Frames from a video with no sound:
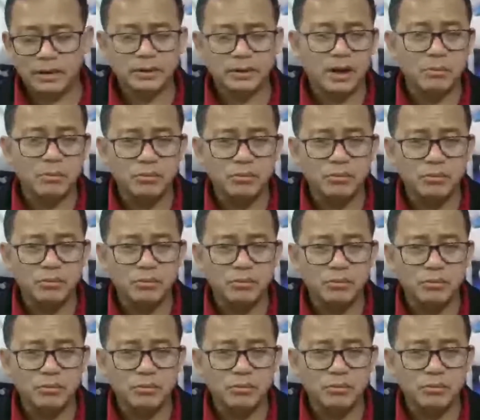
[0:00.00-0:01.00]
communities,
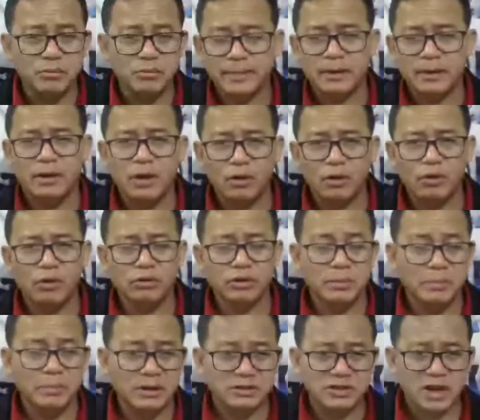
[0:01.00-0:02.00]
and all the
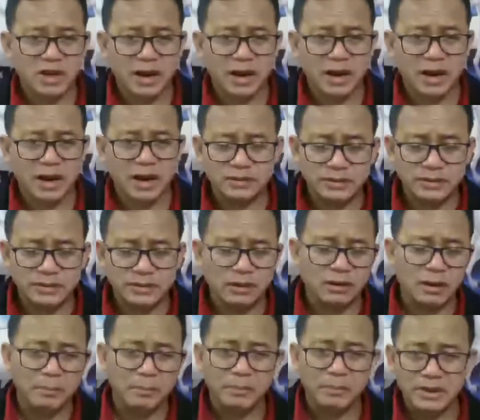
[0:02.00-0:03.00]
multinational
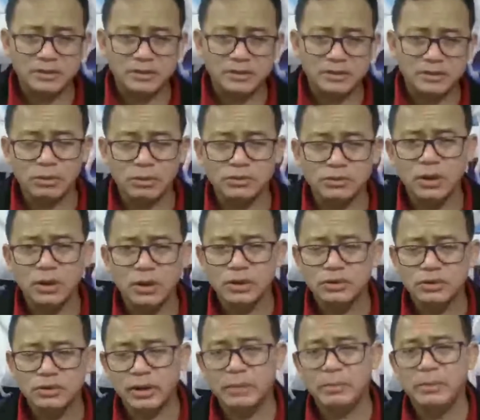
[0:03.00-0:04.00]
companies also.
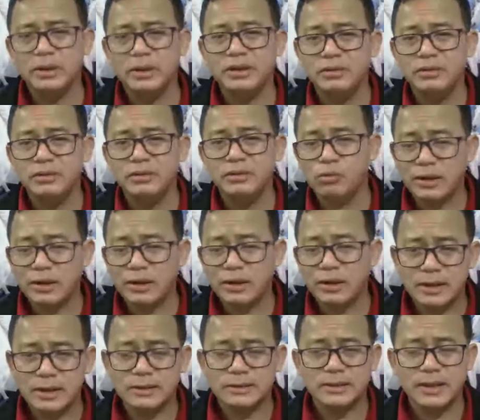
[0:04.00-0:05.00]
So I mean, wants
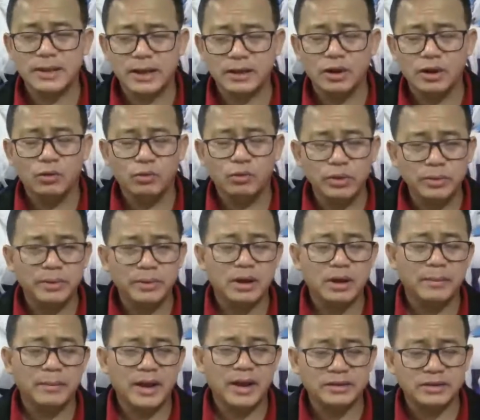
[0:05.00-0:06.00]
us that we become
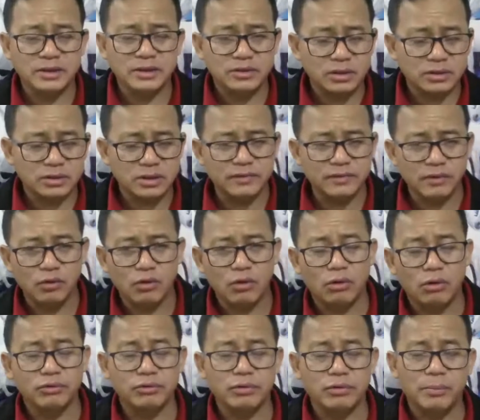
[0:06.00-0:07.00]
as a successful
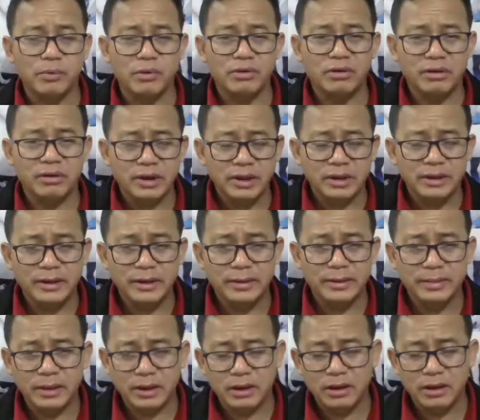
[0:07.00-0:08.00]
entrepreneur in
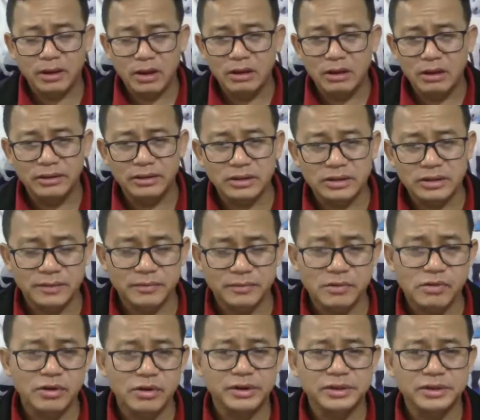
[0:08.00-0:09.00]
the leadership
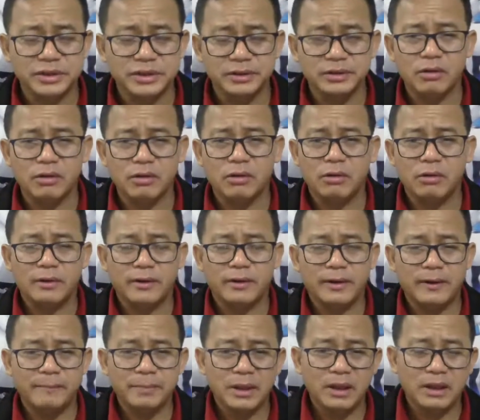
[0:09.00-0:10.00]
creation or
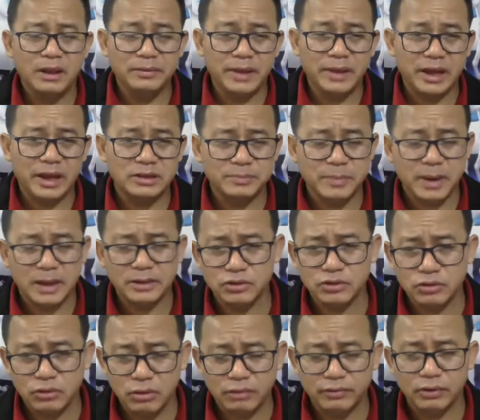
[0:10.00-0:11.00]
in the expansion
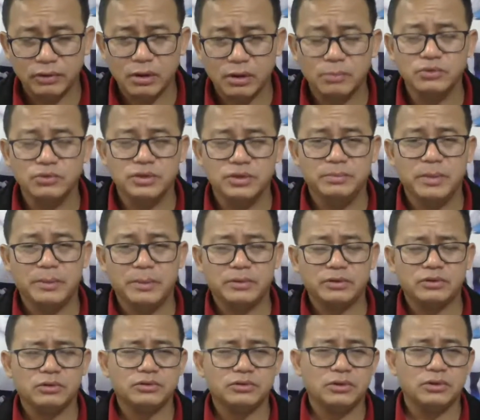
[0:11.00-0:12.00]
of the community
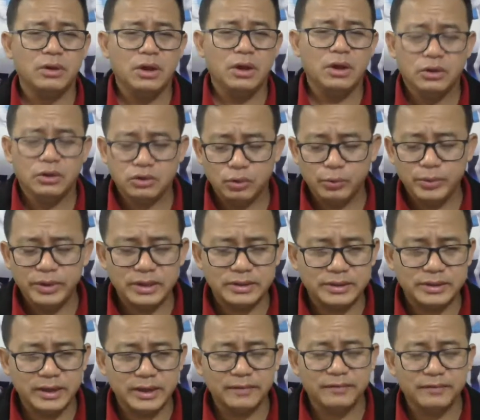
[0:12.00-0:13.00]
members also. So with the
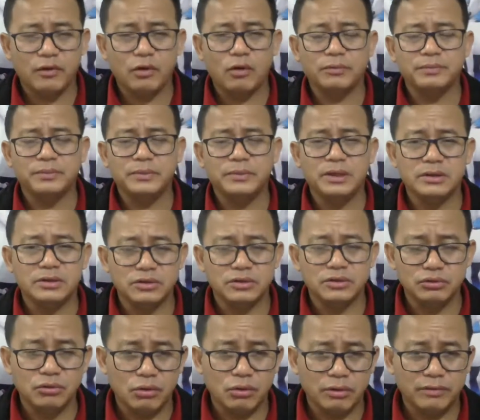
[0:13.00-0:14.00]
setup of these
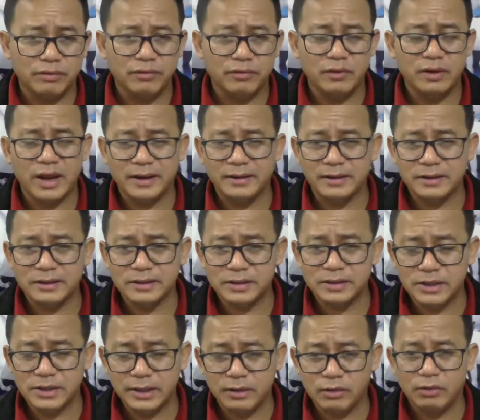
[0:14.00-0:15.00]
two or fully
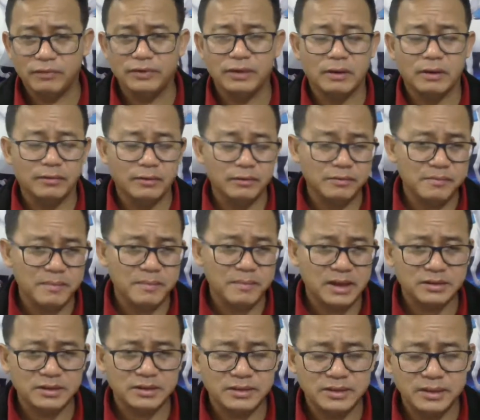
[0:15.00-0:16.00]
understanding of the above
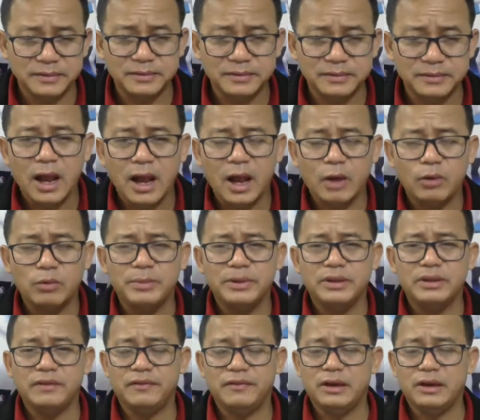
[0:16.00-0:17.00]
mentioned steps, I would be
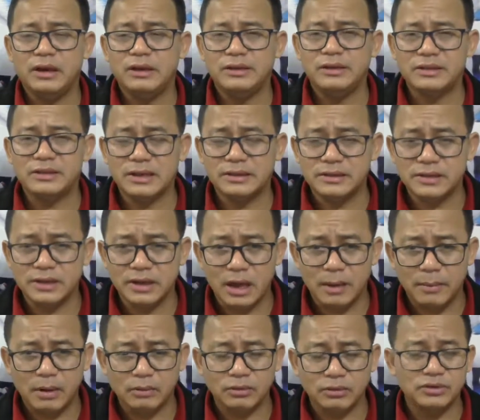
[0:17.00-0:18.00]
definitely suggesting
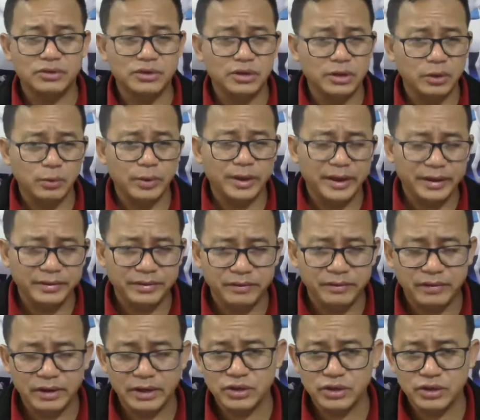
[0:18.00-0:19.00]
about the 3-way
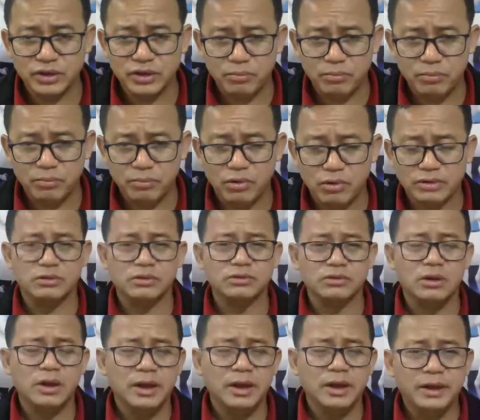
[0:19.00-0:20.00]
edification process also.
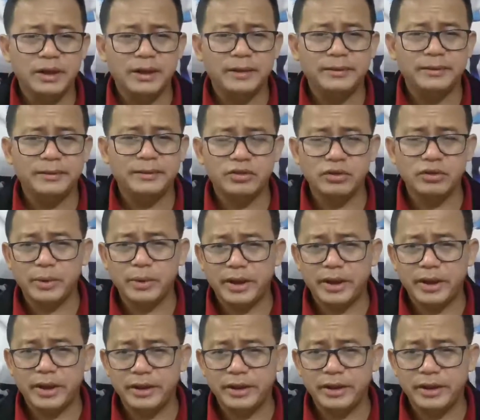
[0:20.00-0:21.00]
In the 3-way
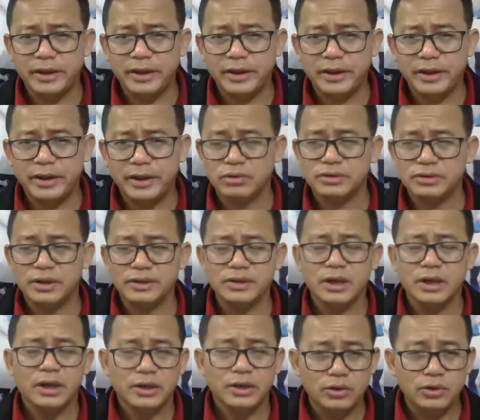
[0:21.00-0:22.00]
edification
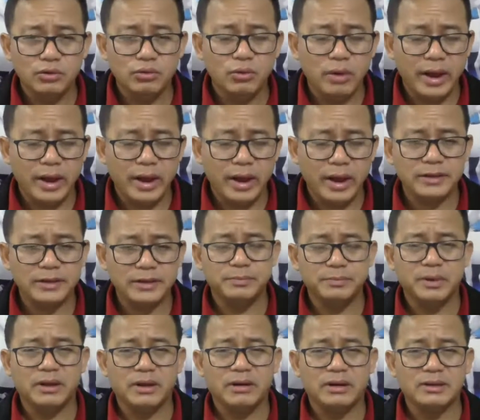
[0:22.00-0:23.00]
process, you as
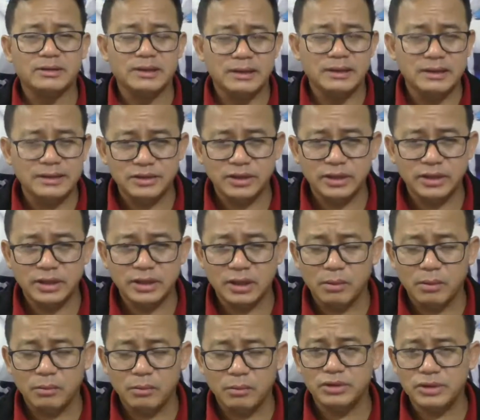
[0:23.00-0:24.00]
being as a leader in the
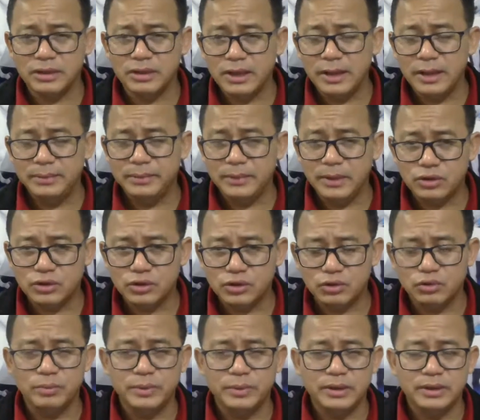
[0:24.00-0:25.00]
community needs
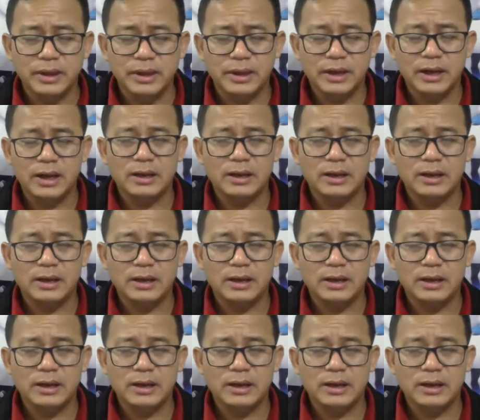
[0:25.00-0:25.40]
to be